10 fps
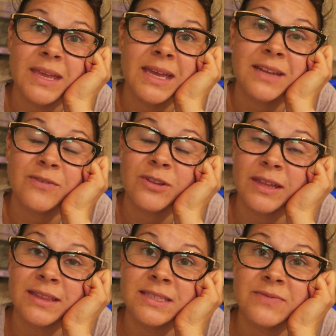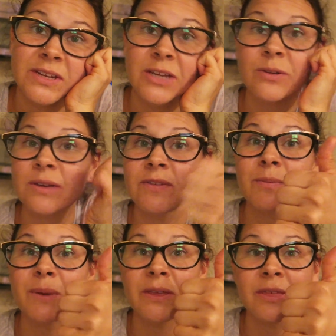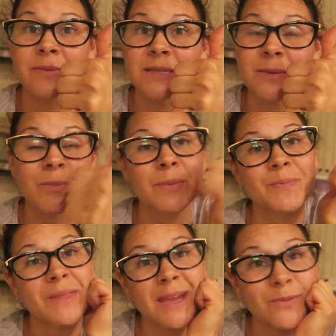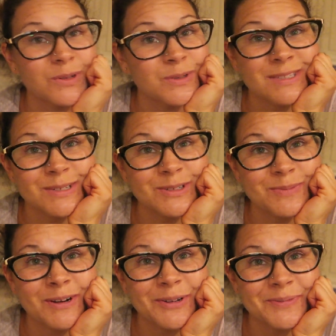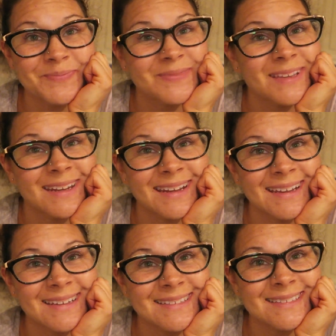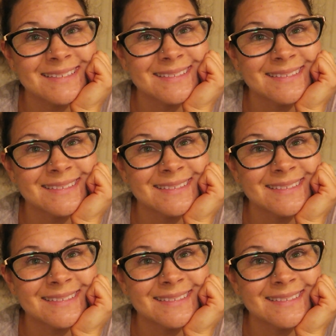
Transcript: And if you like this video, give it a big thumbs up, and we will see you tomorrow. Good night, guys.